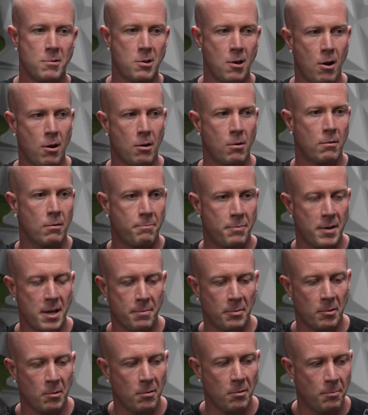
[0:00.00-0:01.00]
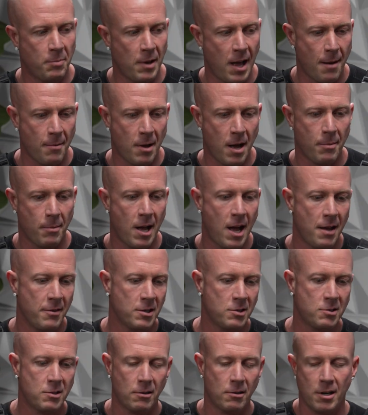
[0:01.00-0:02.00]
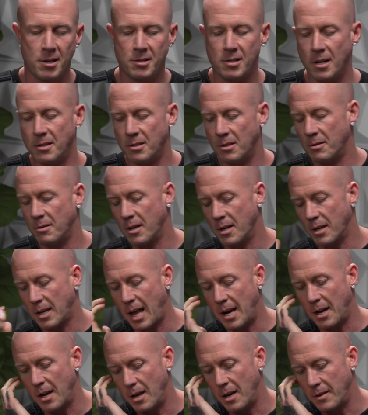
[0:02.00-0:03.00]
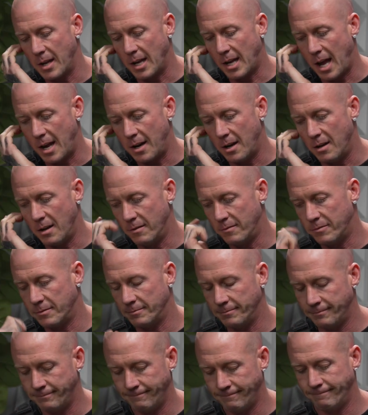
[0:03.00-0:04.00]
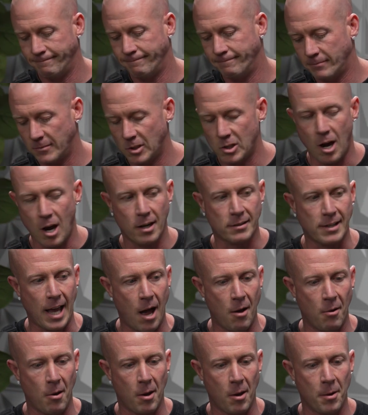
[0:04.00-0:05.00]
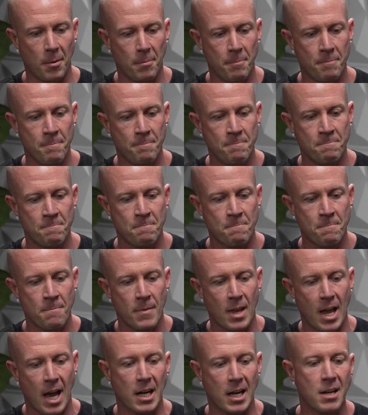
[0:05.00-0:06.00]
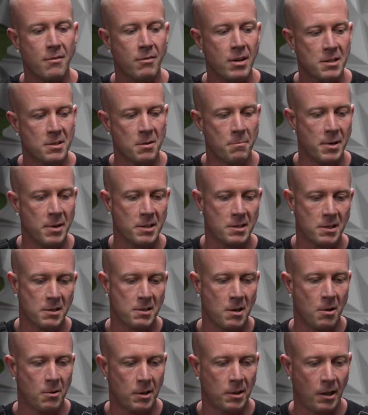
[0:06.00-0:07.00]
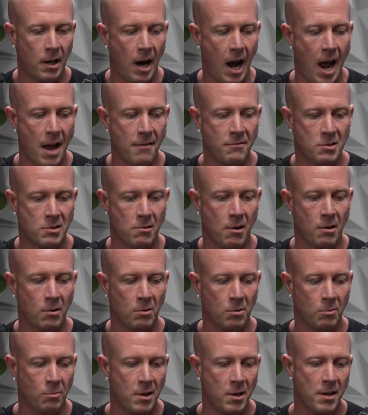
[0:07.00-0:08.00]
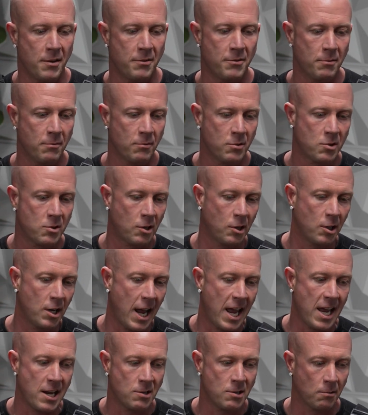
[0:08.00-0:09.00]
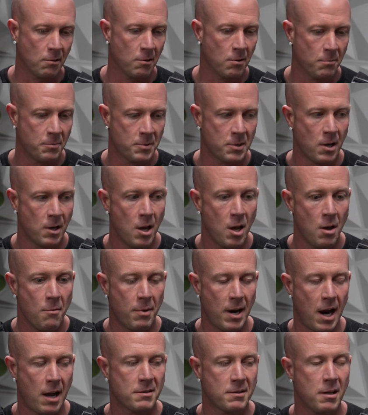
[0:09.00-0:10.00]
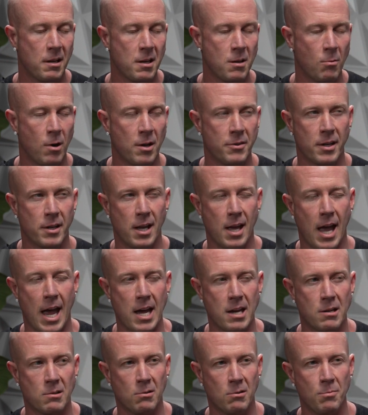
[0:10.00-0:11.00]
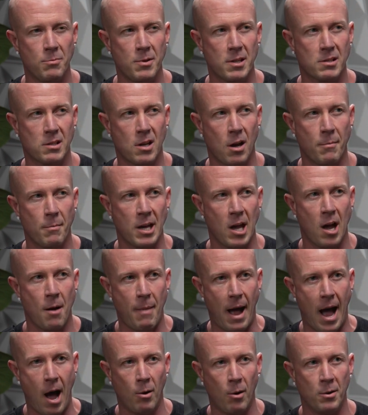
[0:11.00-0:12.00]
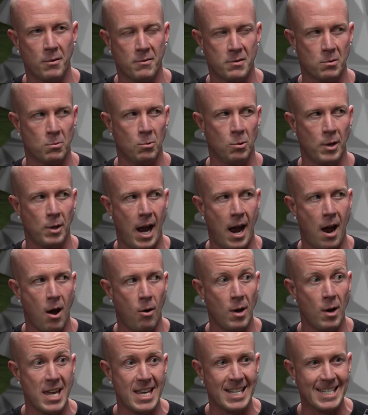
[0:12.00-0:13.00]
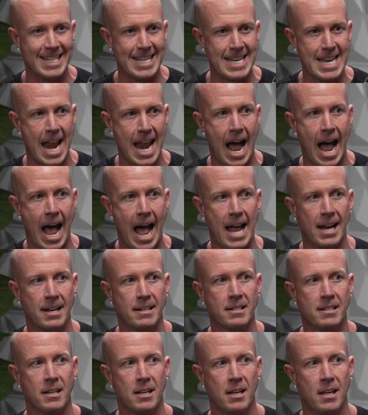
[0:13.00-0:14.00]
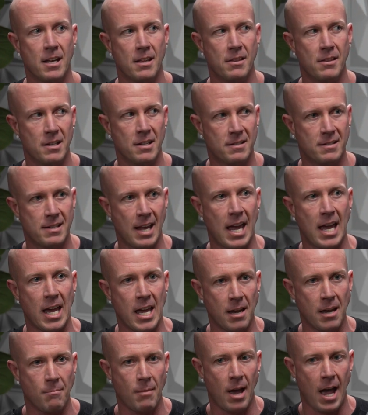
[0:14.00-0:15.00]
young people, blah, blah, blah, this generation, that generation, they kind of talk down on them. And even as a business owner, I've struggled with certain age groups. But I'll tell you what, the age group that's coming up out of school now is not the same